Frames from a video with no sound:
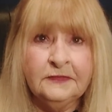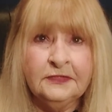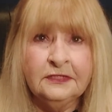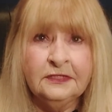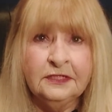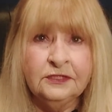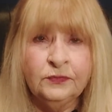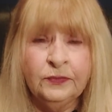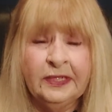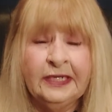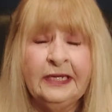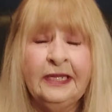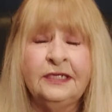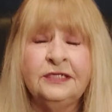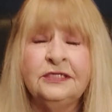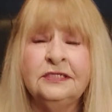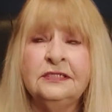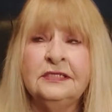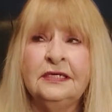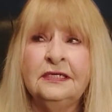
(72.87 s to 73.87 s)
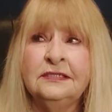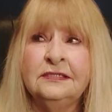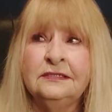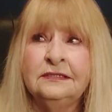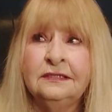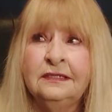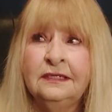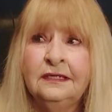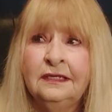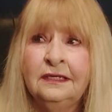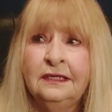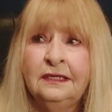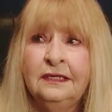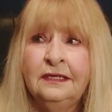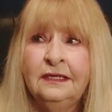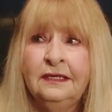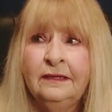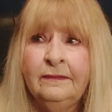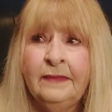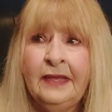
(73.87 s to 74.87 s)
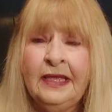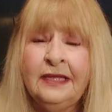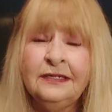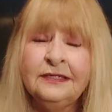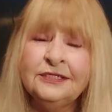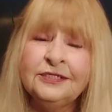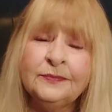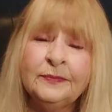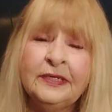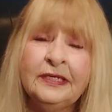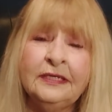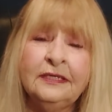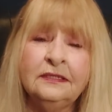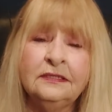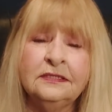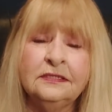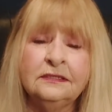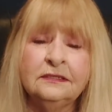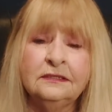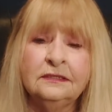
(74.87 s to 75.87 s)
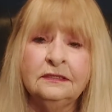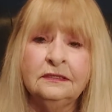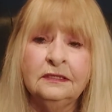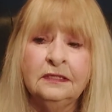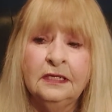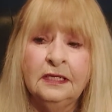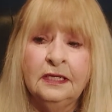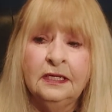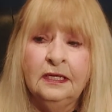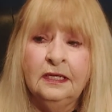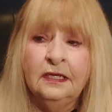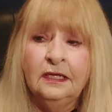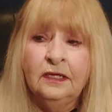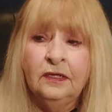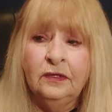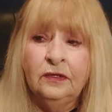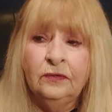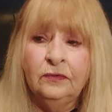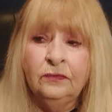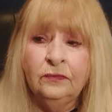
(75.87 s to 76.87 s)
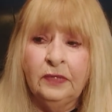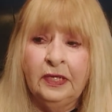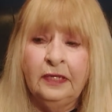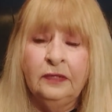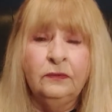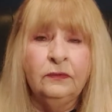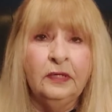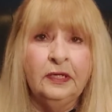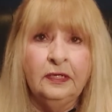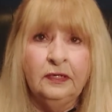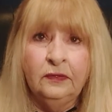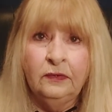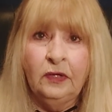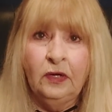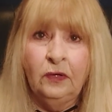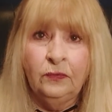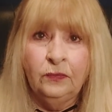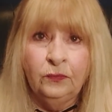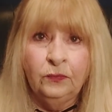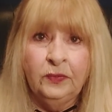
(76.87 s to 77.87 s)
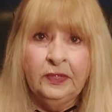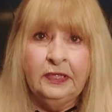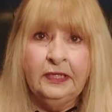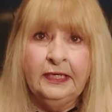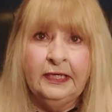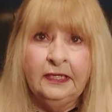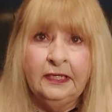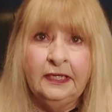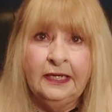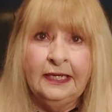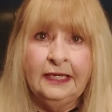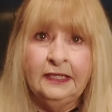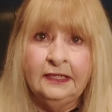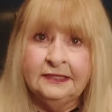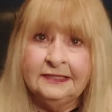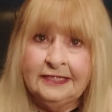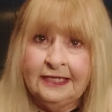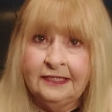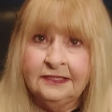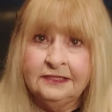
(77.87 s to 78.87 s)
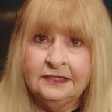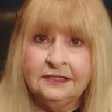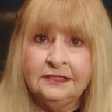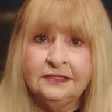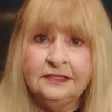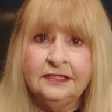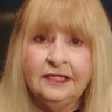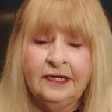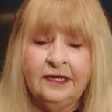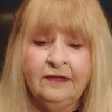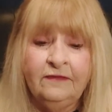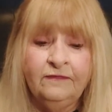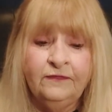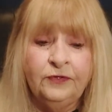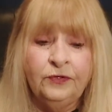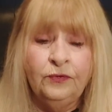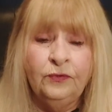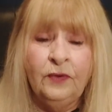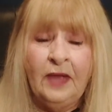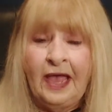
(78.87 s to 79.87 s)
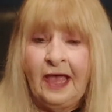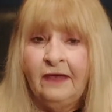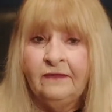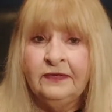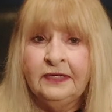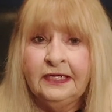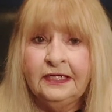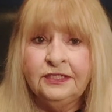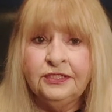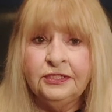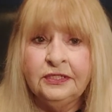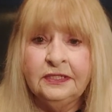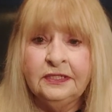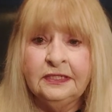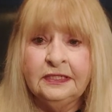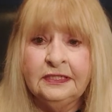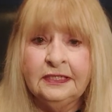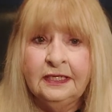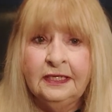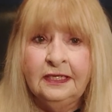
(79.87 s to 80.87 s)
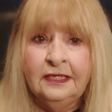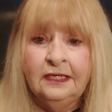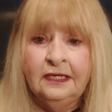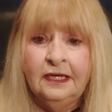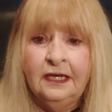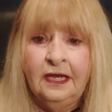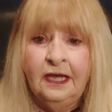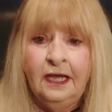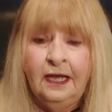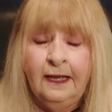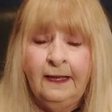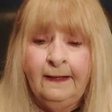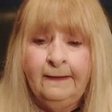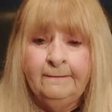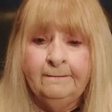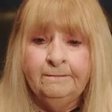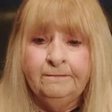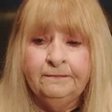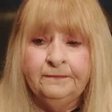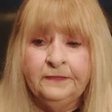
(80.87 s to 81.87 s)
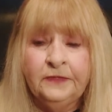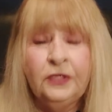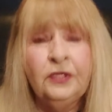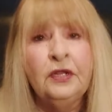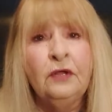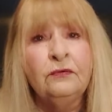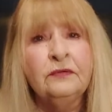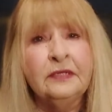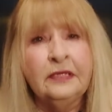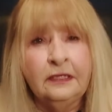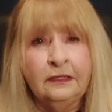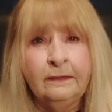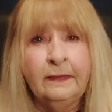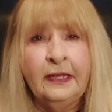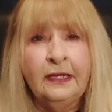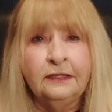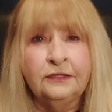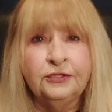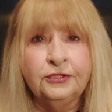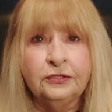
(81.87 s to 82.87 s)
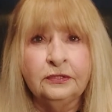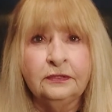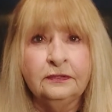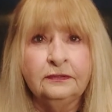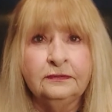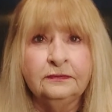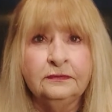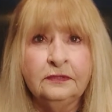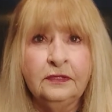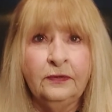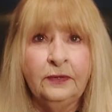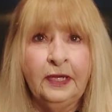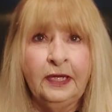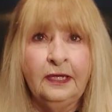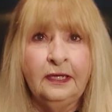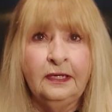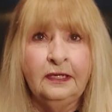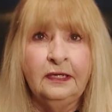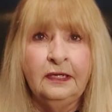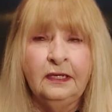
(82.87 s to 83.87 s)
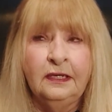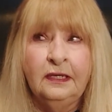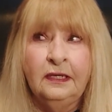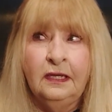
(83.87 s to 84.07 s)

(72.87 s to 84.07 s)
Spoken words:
That's what an agent does. Management, in really in Texas, if you have an agent, you don't need a manager, okay?